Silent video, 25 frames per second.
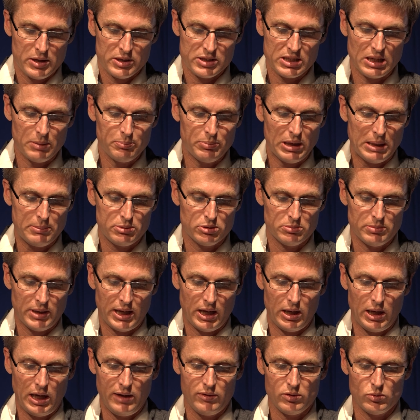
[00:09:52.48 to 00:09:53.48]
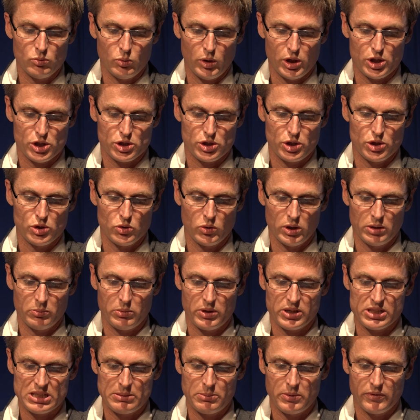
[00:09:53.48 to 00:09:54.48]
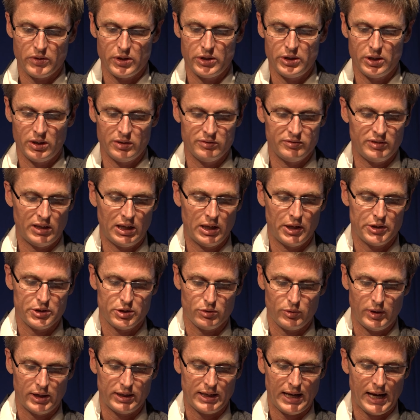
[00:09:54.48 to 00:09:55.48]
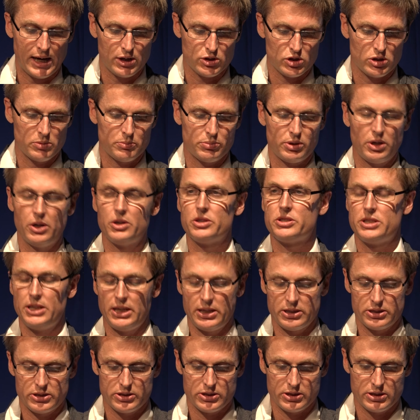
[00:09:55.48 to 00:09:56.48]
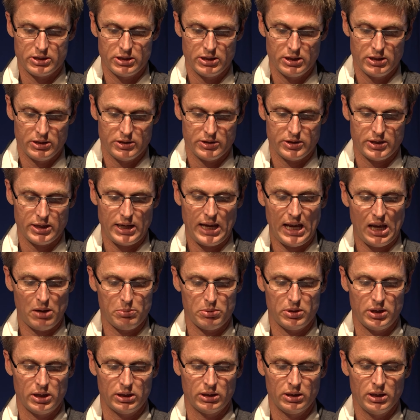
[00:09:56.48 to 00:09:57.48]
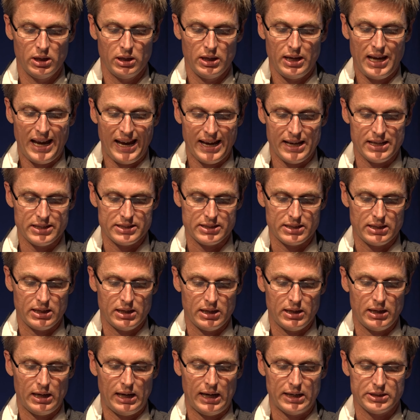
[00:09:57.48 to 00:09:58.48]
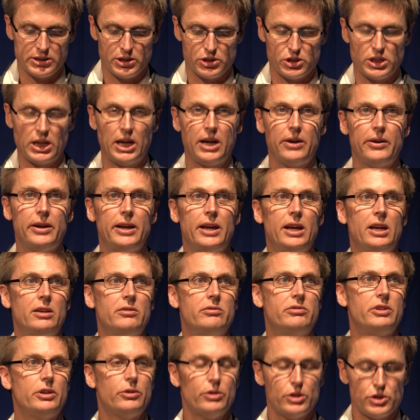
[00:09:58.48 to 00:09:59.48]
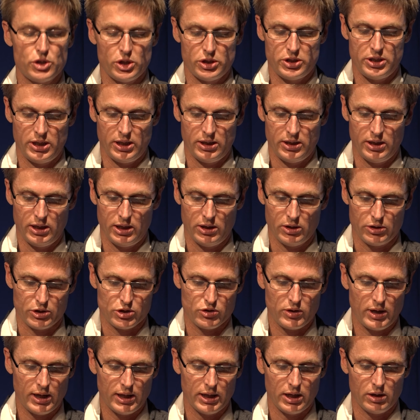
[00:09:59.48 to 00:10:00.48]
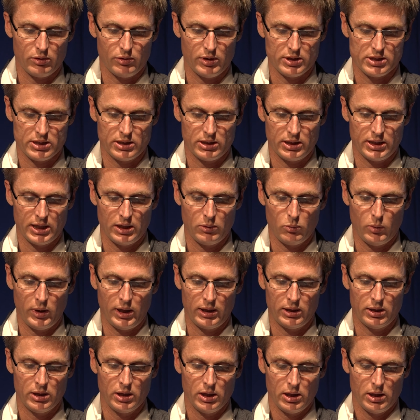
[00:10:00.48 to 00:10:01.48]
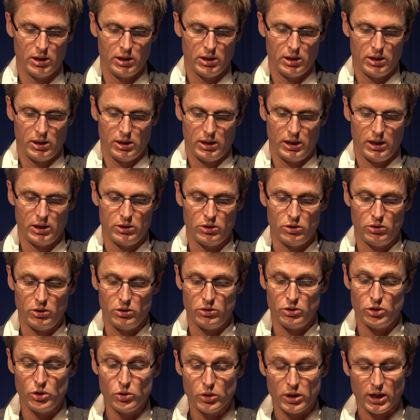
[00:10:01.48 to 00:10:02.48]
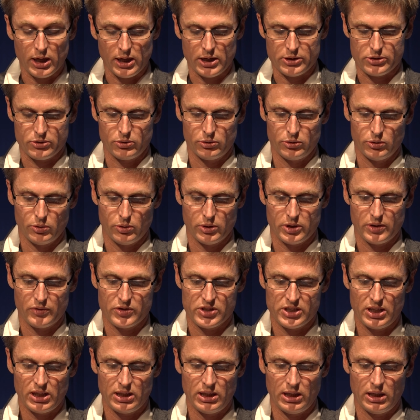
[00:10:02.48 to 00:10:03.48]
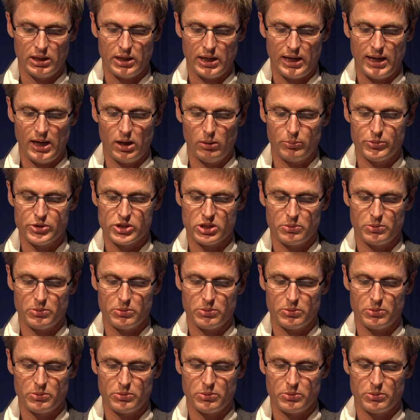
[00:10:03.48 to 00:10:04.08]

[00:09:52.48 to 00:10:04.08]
Some people may even wish to join with some of the non-violent direct action protests that are happening, as Artacharya and Viraja did in Australia recently when, in Newcastle, north of Sydney, they helped